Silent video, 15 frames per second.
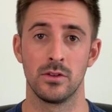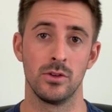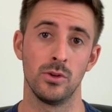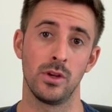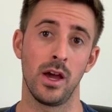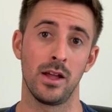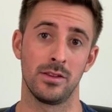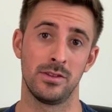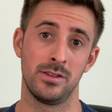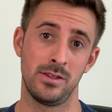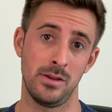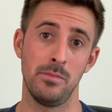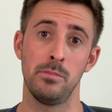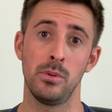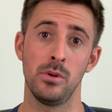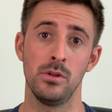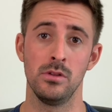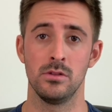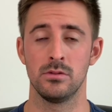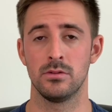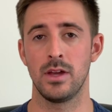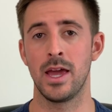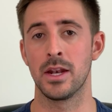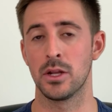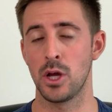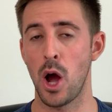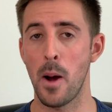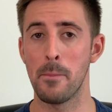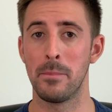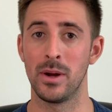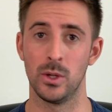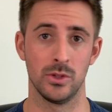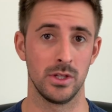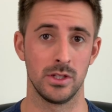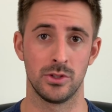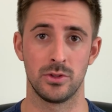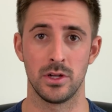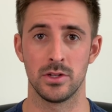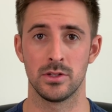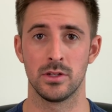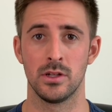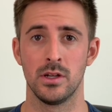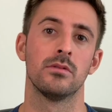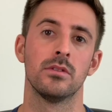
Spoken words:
You got simple and compound interest.